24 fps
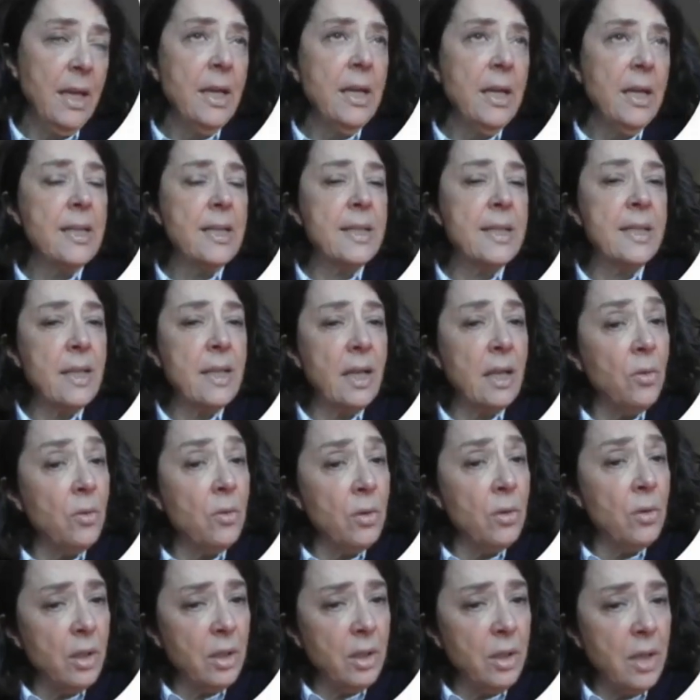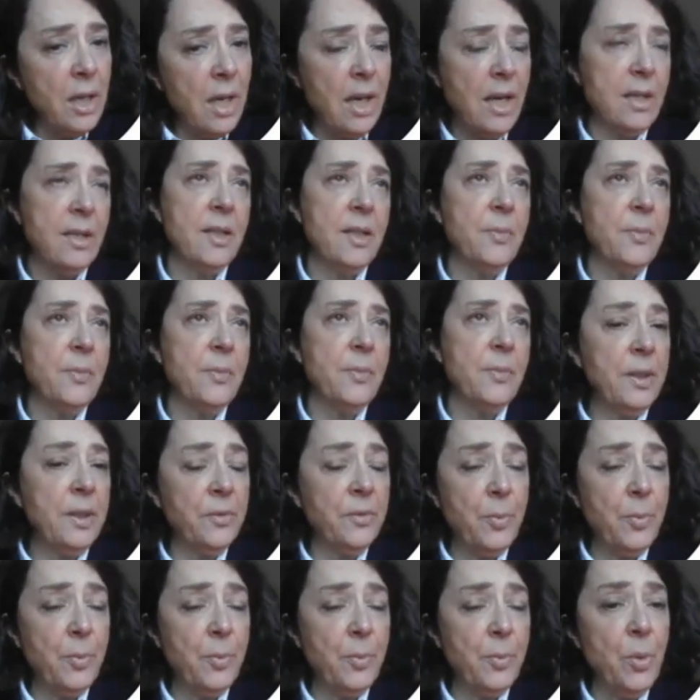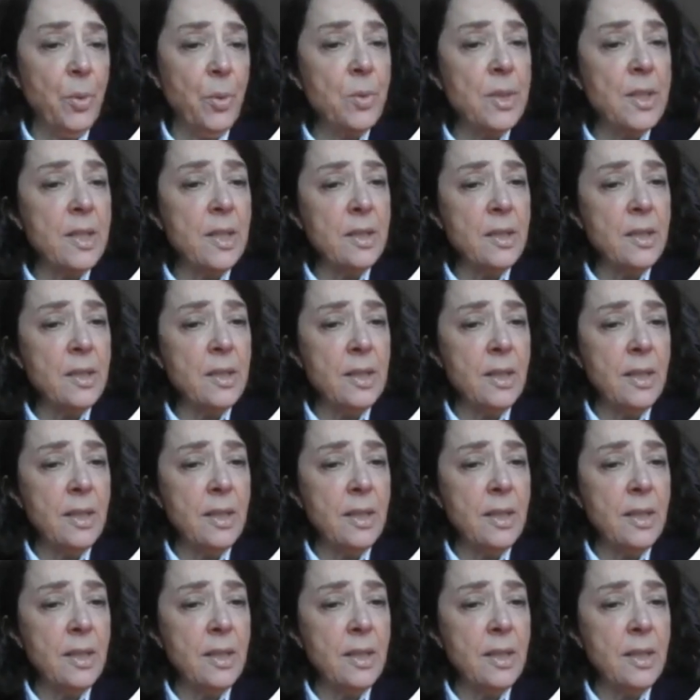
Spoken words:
Cellular has better prognosis.